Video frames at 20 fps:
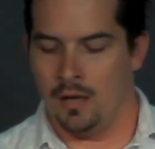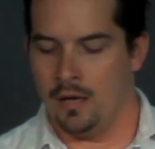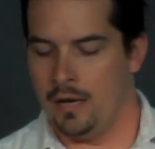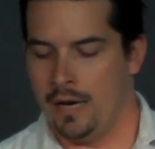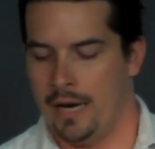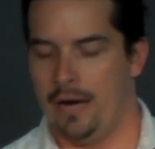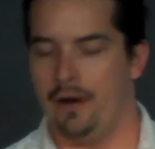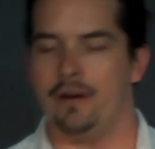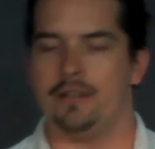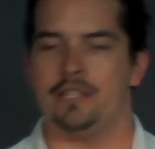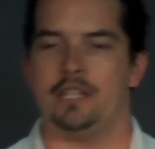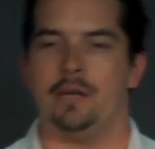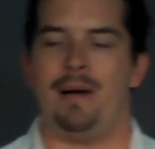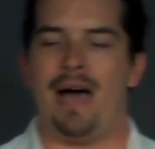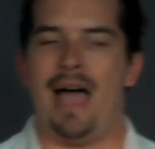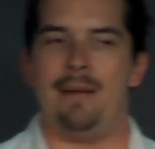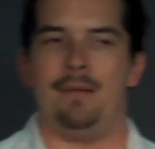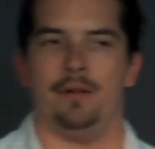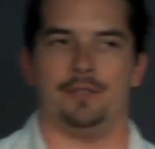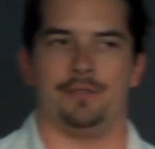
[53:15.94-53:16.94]
Here's the
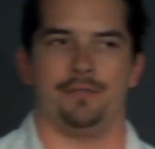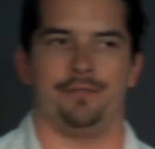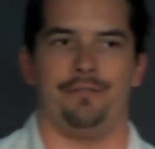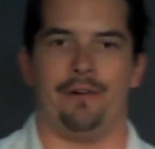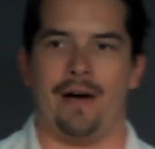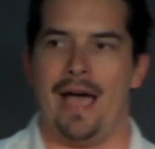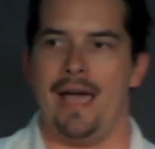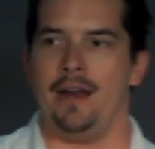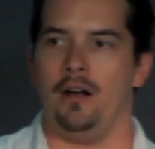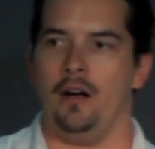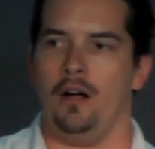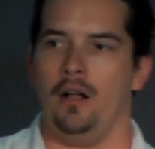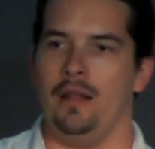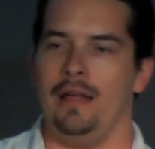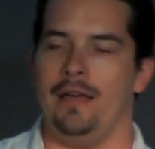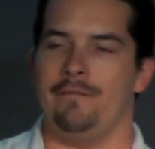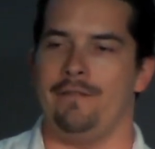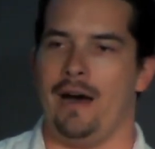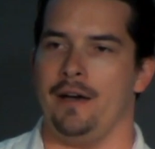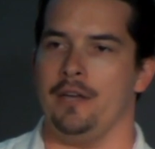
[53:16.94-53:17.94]
Bible's final
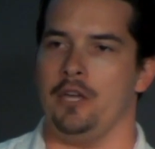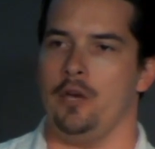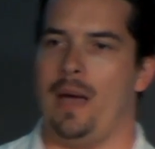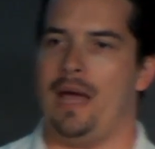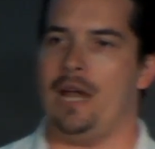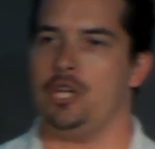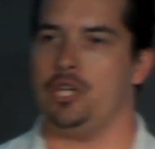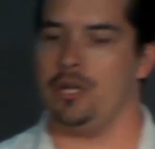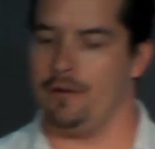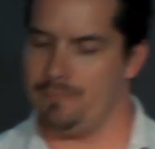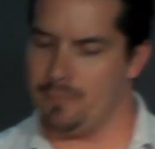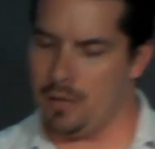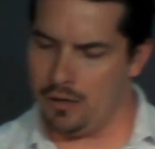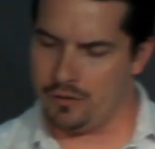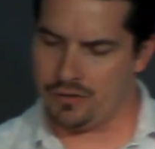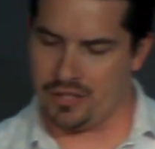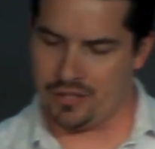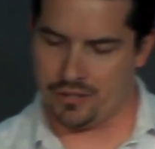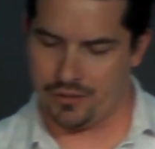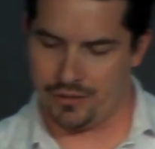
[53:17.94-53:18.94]
evaluation of
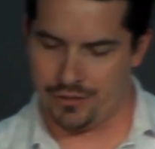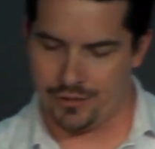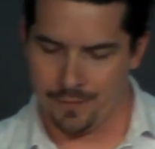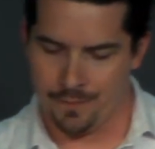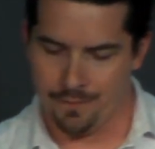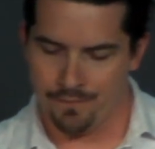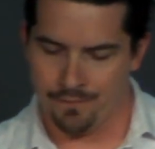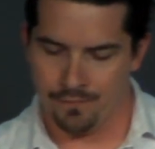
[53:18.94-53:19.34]
Moses,